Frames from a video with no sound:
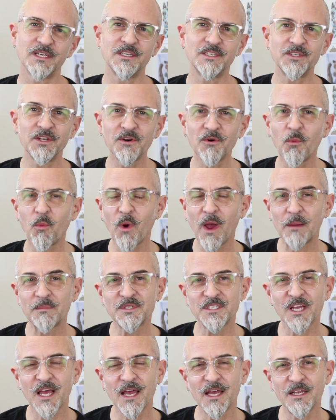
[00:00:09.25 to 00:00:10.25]
Is your
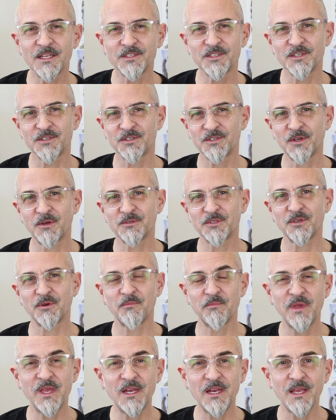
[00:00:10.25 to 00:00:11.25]
website, is your social
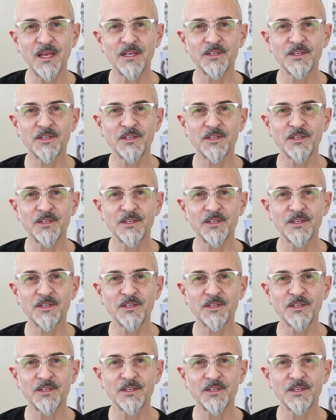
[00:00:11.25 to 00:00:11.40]
media,